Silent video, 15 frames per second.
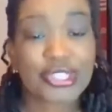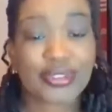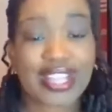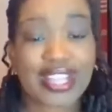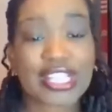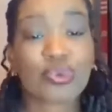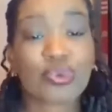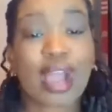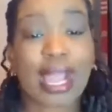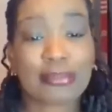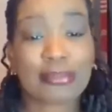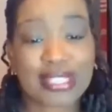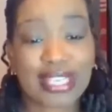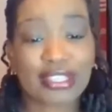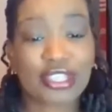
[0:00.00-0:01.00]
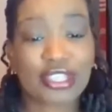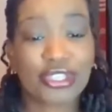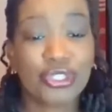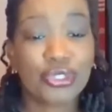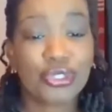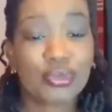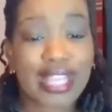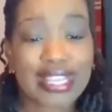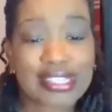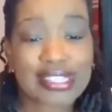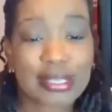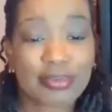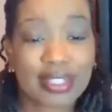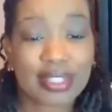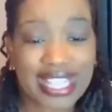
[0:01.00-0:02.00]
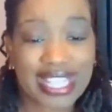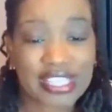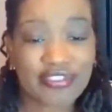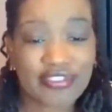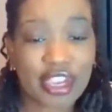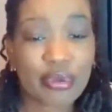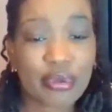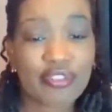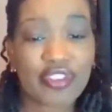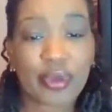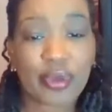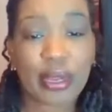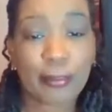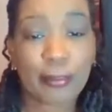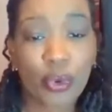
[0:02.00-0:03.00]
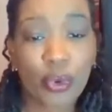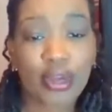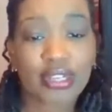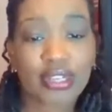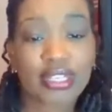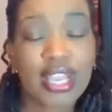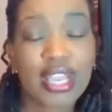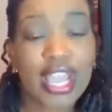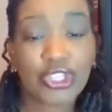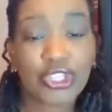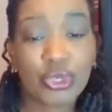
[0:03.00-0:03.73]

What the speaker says: So that's why I'm telling you that's something that's very, very important.